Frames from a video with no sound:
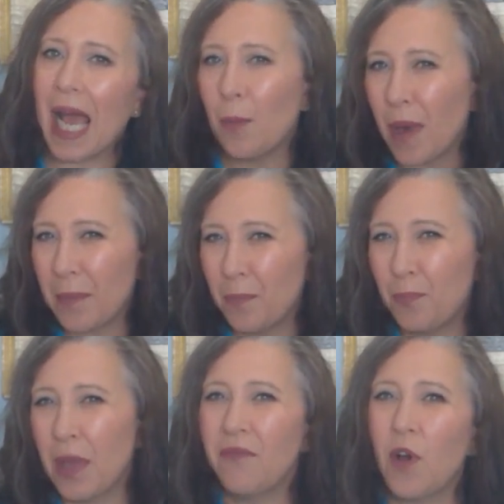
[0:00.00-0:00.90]
My
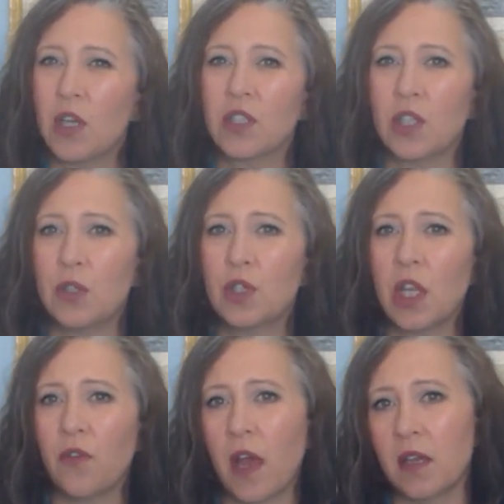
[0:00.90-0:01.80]
pitfalls are
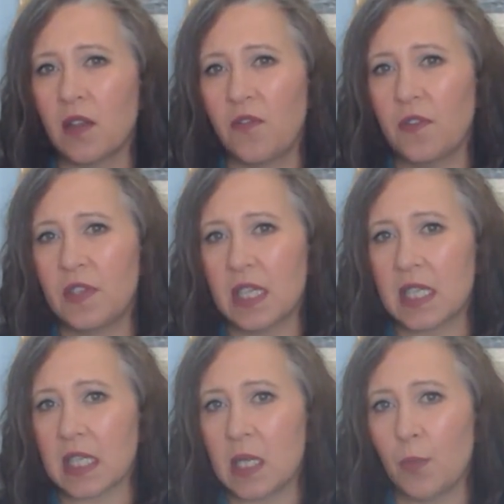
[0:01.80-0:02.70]
usually around the 50 to
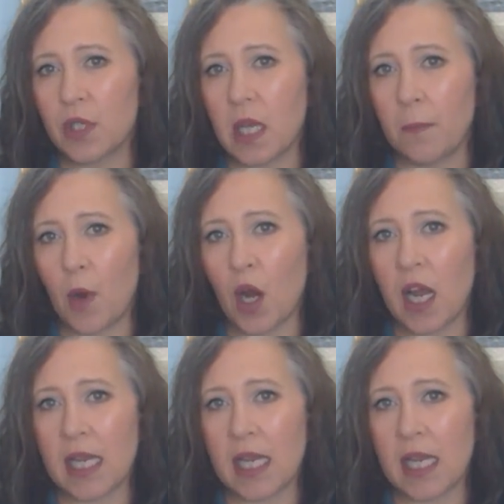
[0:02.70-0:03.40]
60% mark.